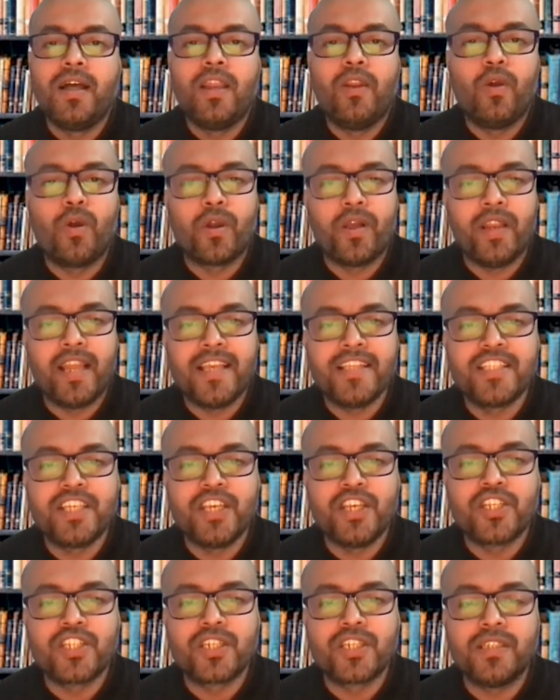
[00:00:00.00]

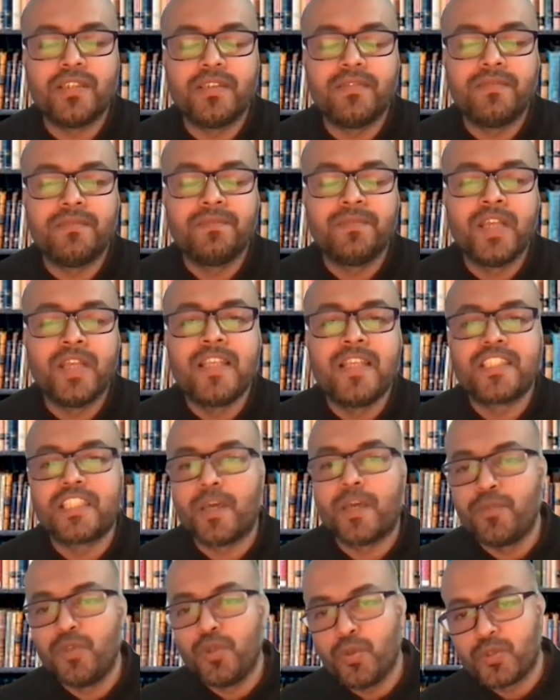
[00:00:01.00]
localization,
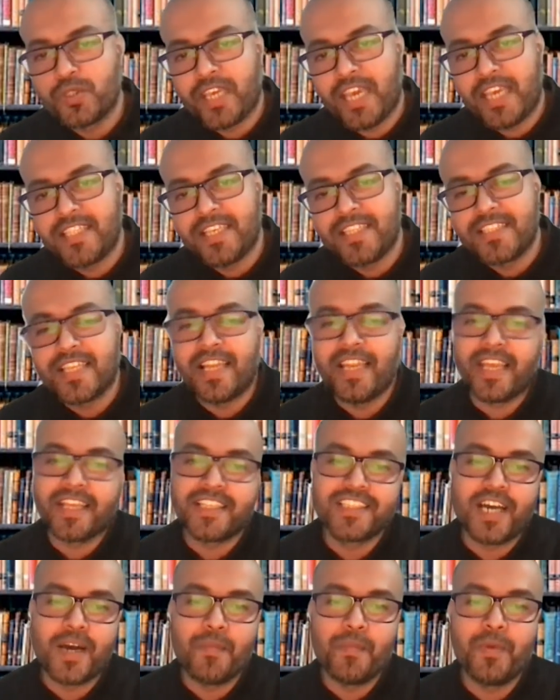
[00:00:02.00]
some use cases and
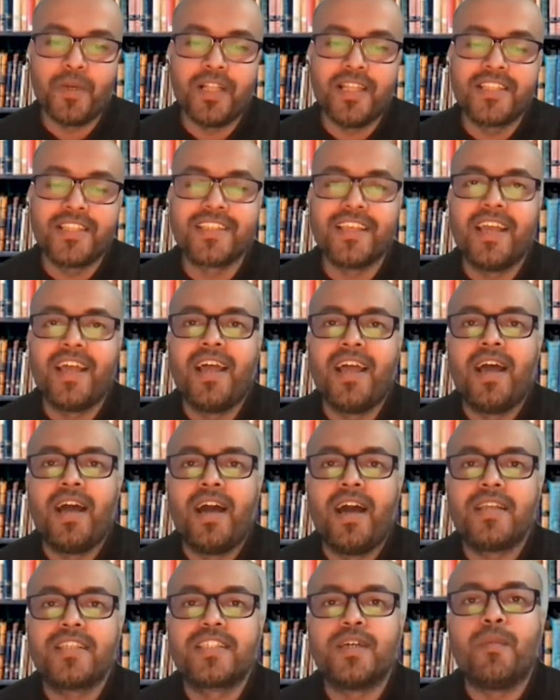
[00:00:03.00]
examples,
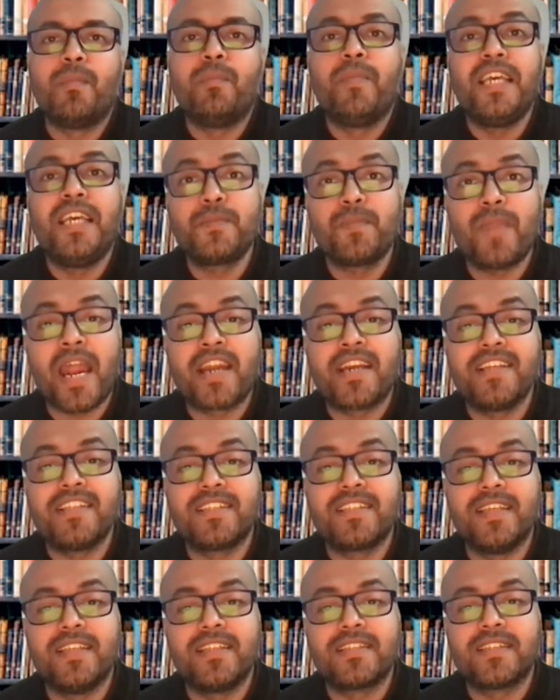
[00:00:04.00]
some best
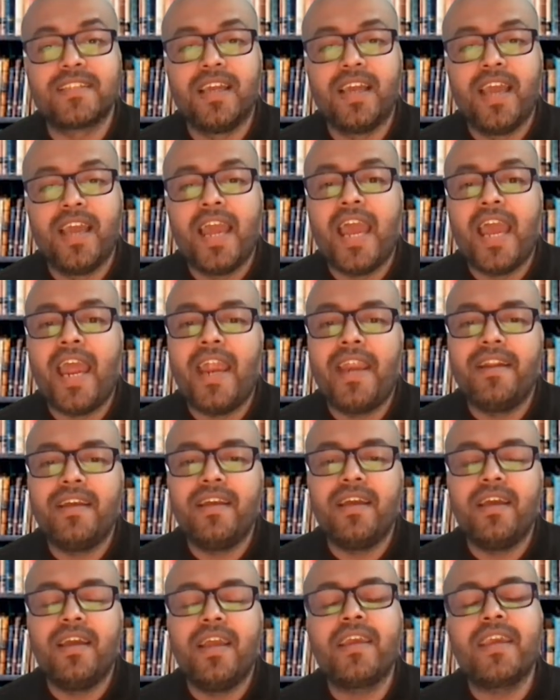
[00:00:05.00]
practices, and
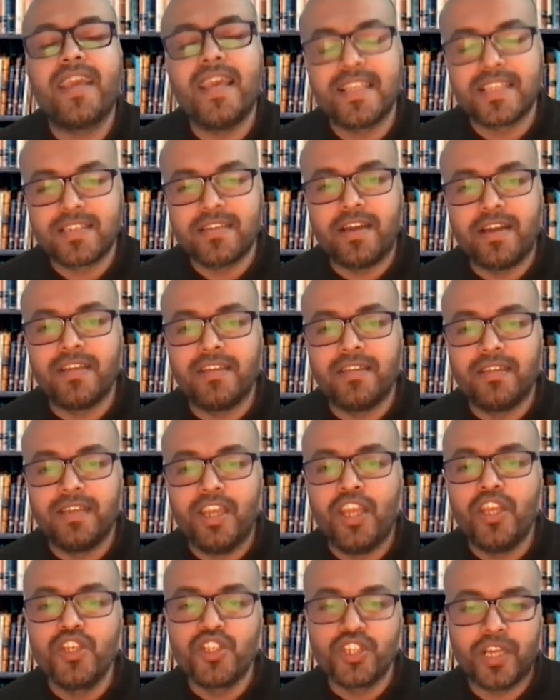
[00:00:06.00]
a case study
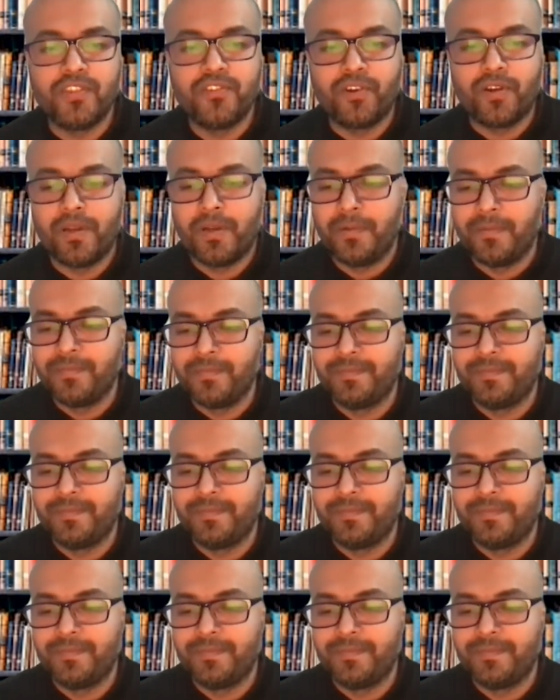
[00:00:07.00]
in general.